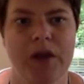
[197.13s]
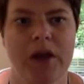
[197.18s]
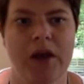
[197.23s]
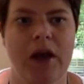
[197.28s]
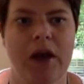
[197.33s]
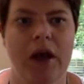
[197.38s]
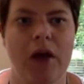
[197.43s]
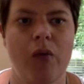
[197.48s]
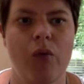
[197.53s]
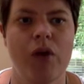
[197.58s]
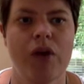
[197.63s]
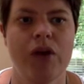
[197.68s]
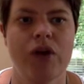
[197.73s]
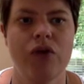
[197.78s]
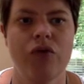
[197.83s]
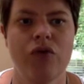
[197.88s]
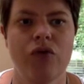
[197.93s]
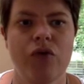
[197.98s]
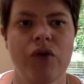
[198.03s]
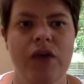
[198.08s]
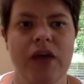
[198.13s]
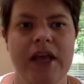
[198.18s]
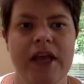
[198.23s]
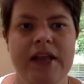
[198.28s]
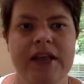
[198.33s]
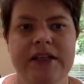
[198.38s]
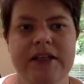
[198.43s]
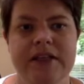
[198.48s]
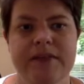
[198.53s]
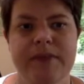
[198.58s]
And when you
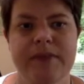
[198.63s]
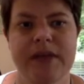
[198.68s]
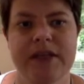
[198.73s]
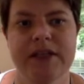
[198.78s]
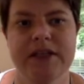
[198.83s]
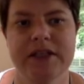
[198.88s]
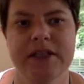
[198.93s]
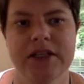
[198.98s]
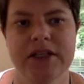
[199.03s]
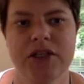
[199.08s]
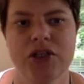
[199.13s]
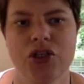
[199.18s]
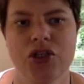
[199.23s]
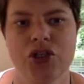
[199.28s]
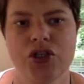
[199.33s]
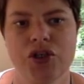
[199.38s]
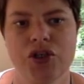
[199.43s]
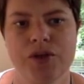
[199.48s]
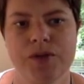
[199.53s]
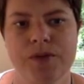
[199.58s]
create this message,